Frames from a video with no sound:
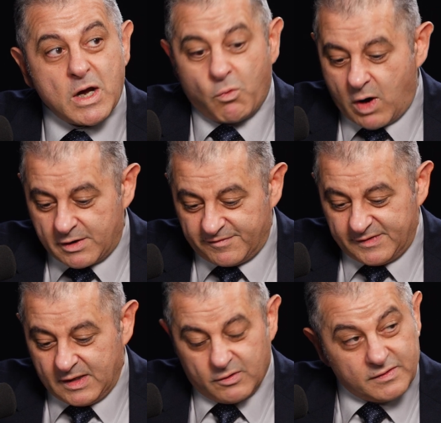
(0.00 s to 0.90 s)
one
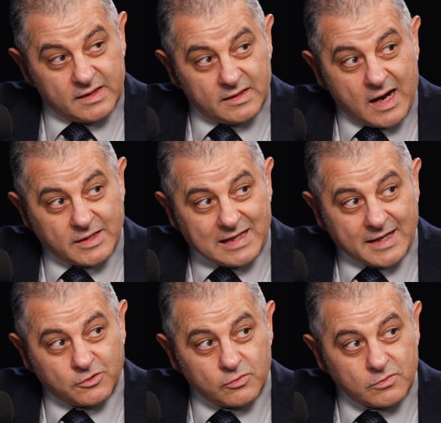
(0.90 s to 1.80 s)
of I'd
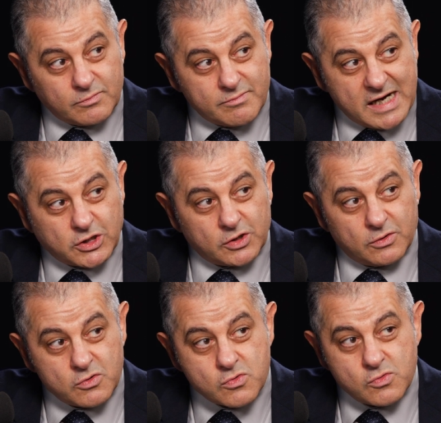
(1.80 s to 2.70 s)
like to
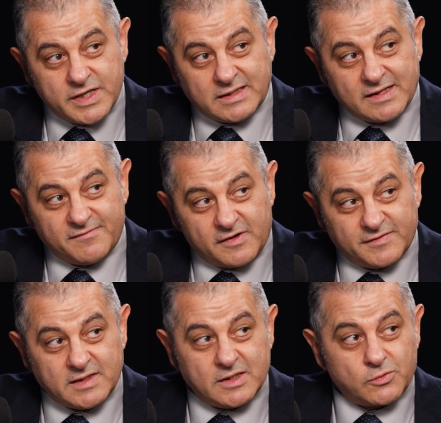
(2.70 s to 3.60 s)
mention who is
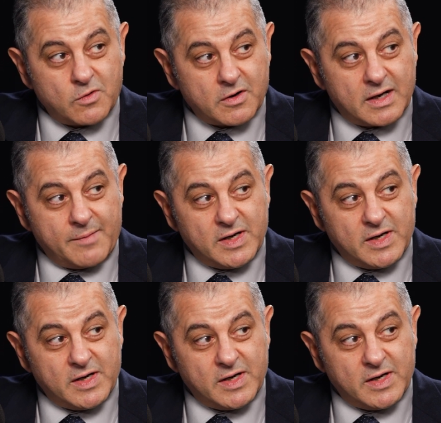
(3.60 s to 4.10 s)
involved in this work.